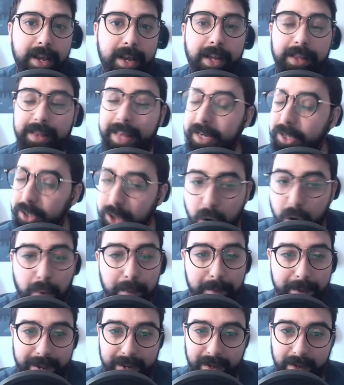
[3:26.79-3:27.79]
they don't
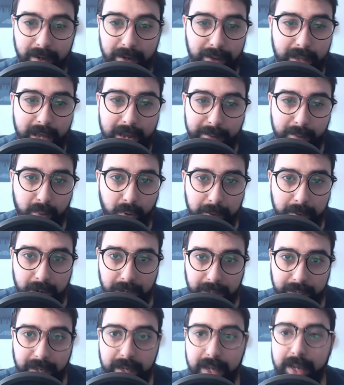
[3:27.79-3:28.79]
make a lot more
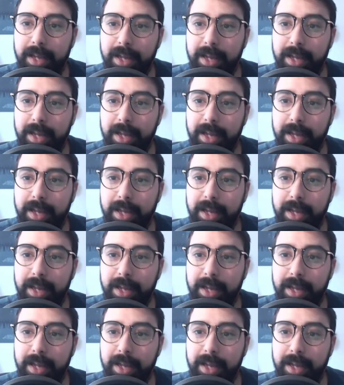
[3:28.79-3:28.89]
money